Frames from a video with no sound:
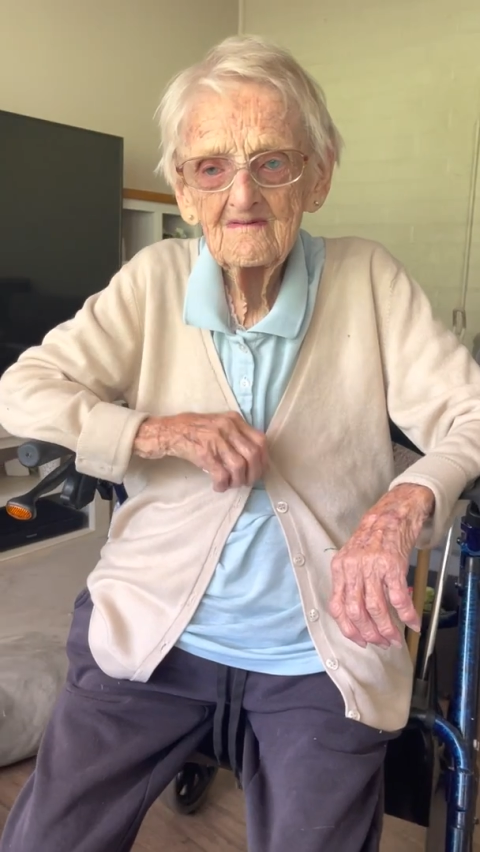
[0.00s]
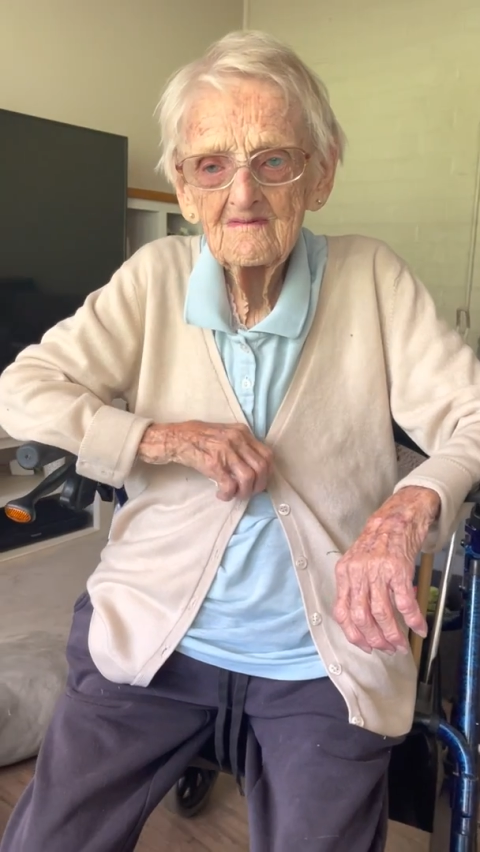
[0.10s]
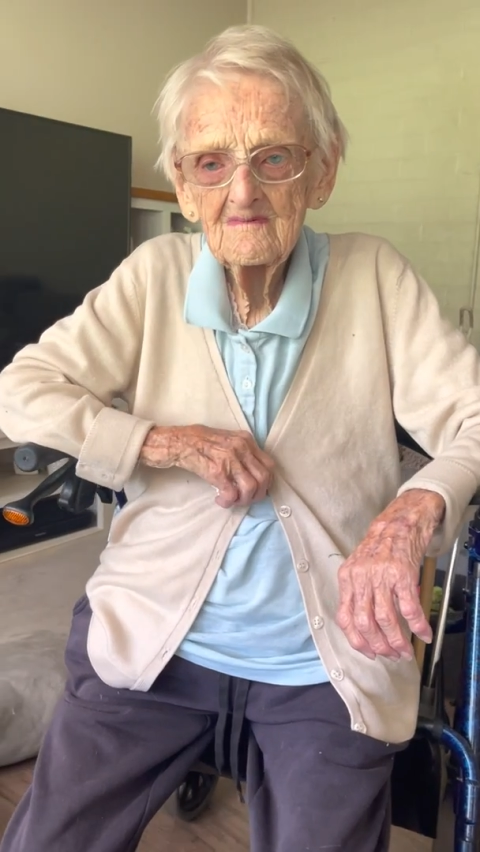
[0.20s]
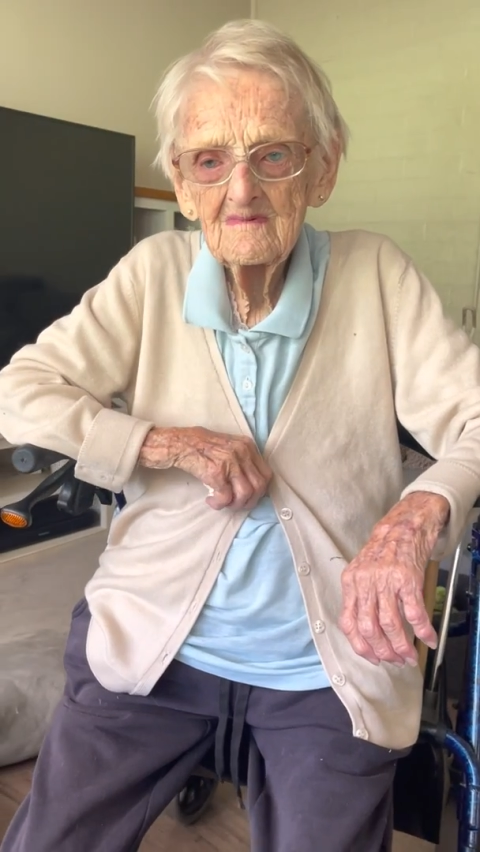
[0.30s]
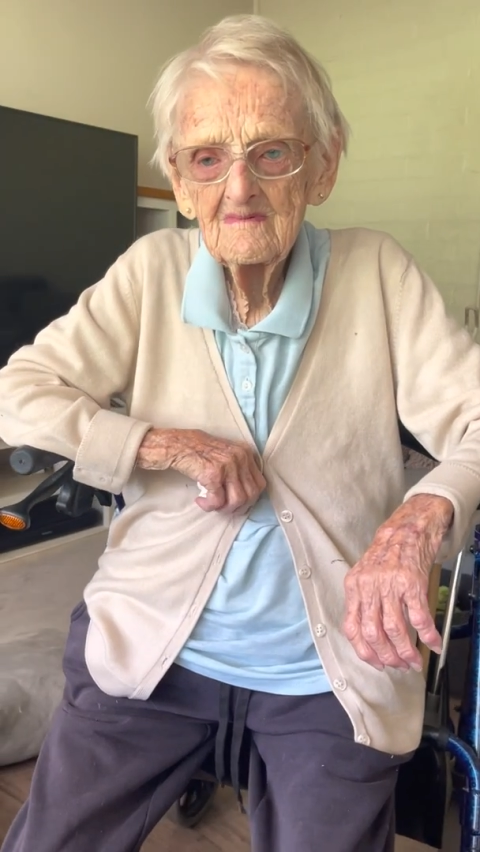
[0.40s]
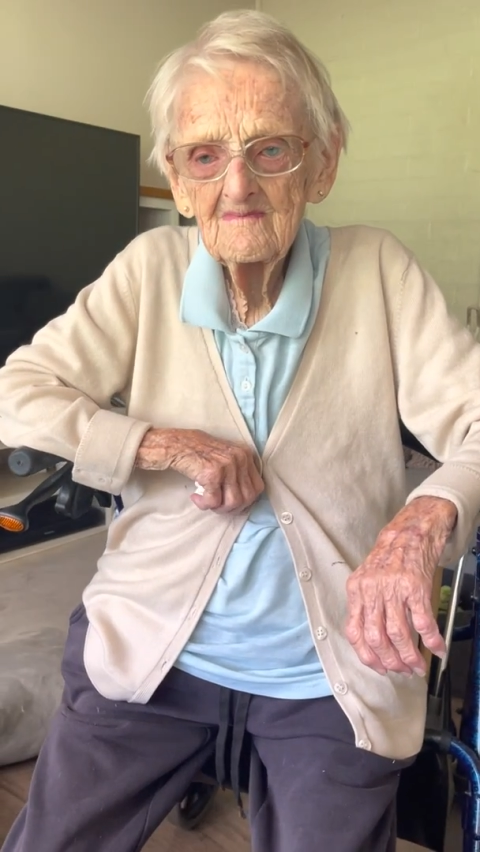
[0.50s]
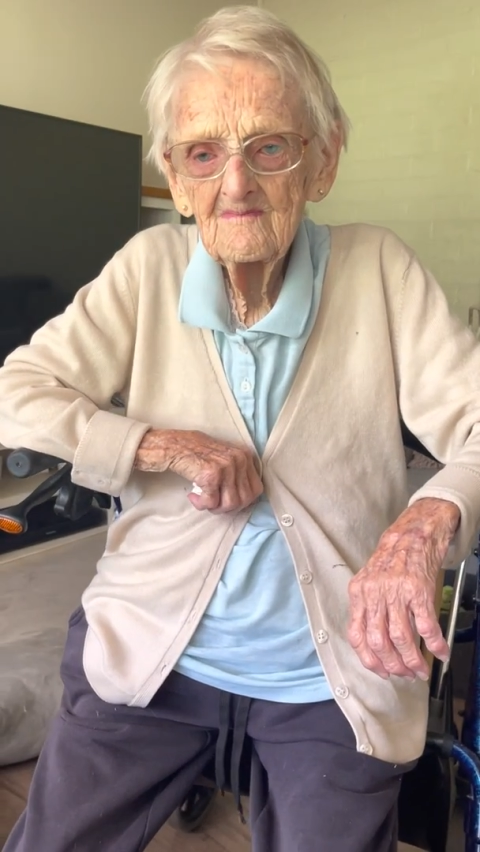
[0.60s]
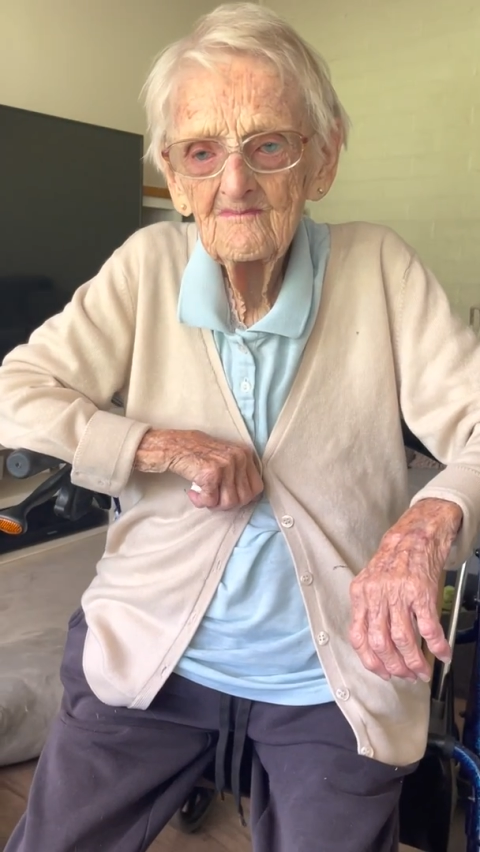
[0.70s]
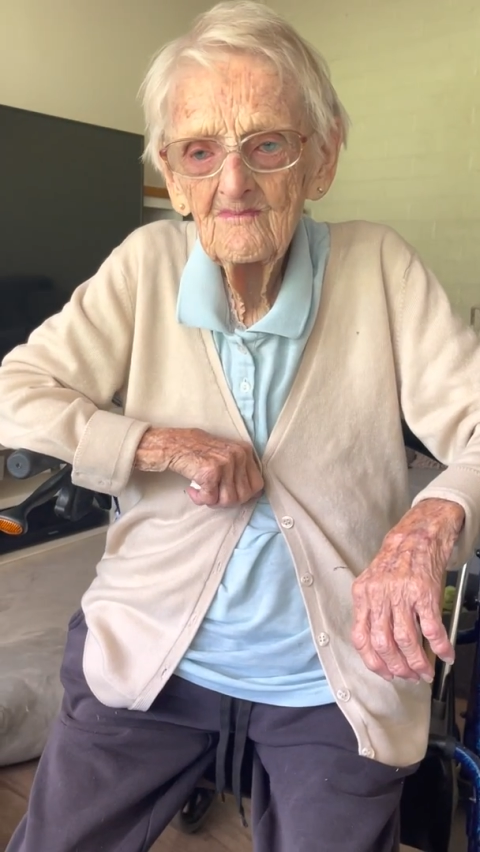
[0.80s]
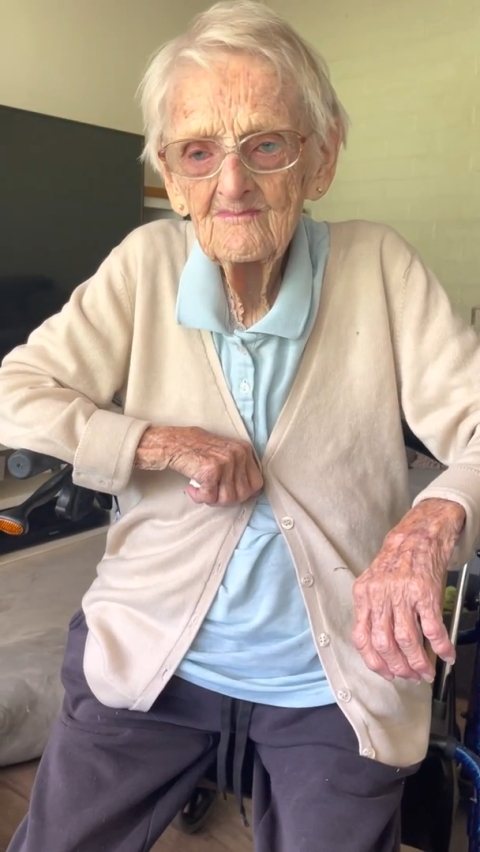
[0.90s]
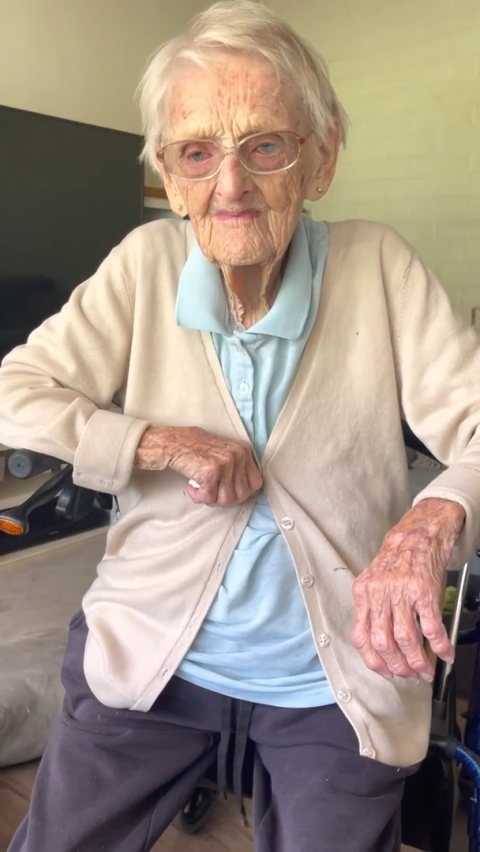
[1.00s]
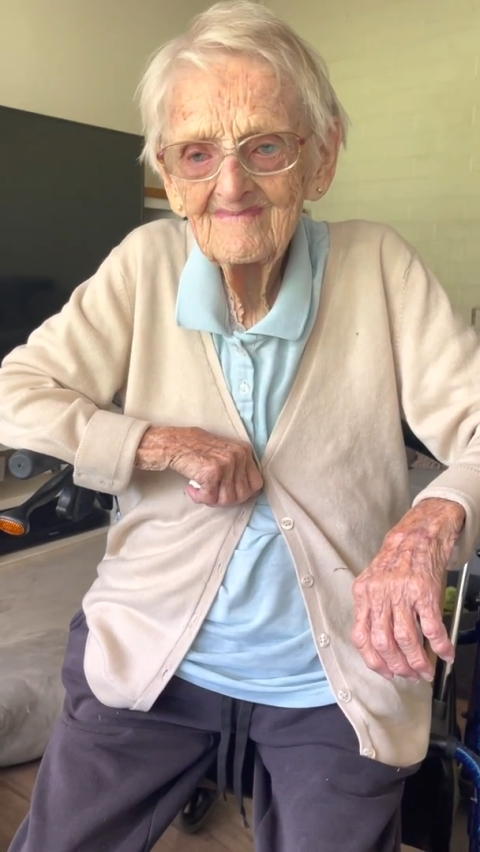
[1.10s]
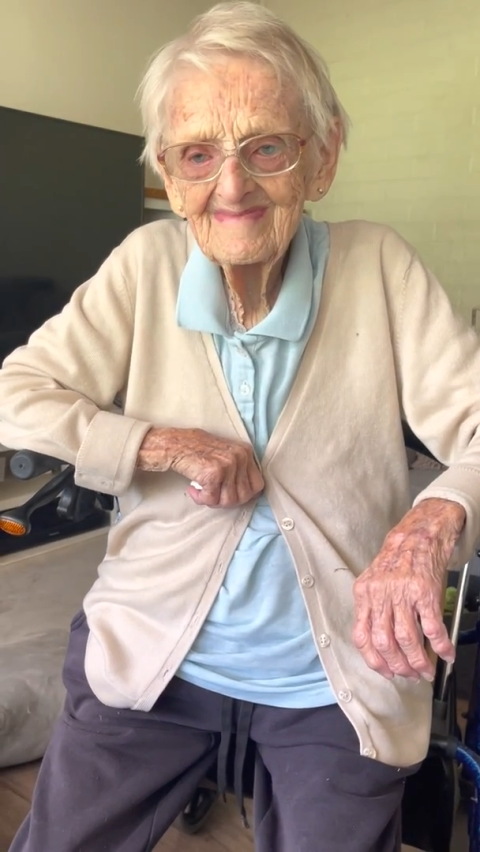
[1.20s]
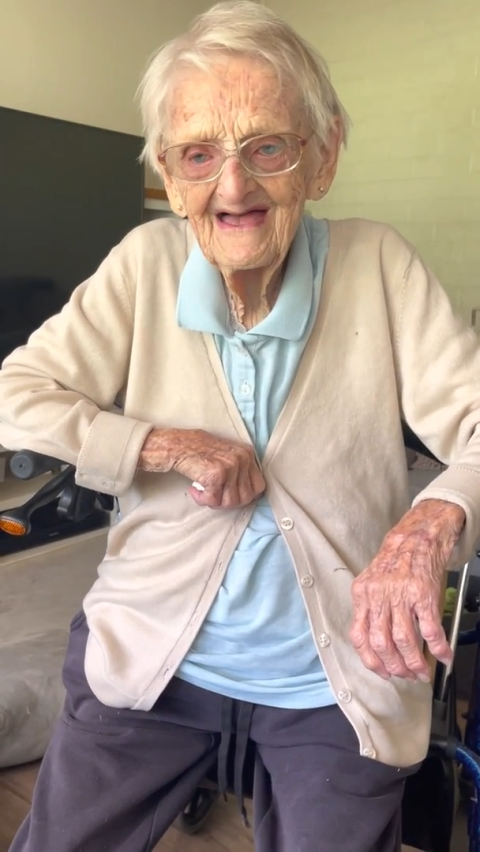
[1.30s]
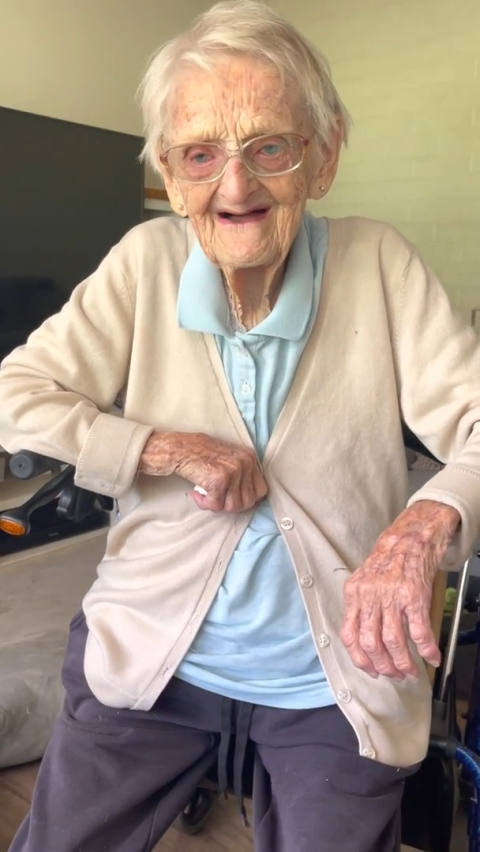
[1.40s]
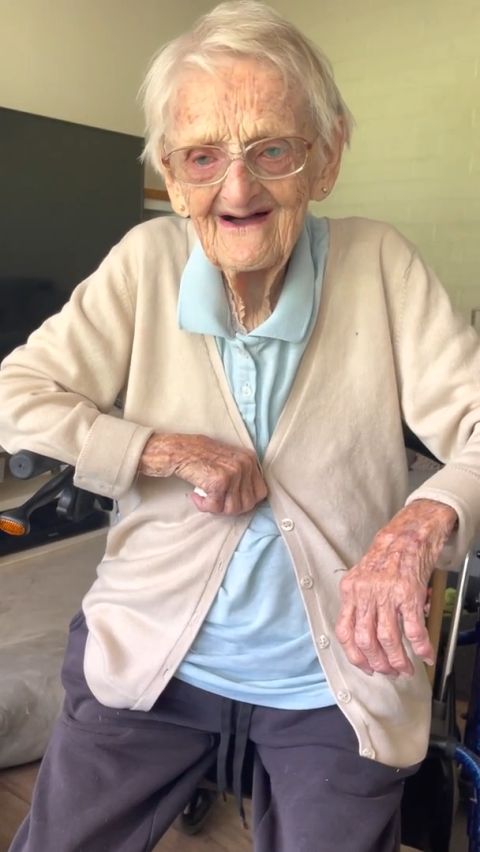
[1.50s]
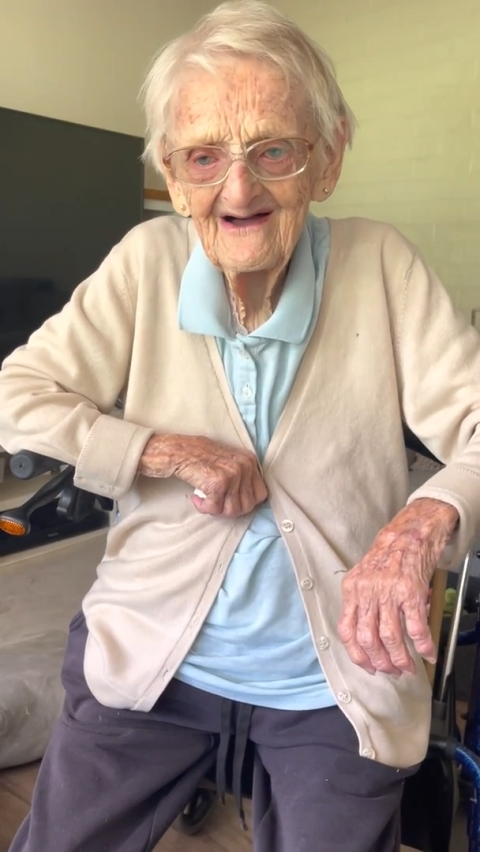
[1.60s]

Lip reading: about my bedroom.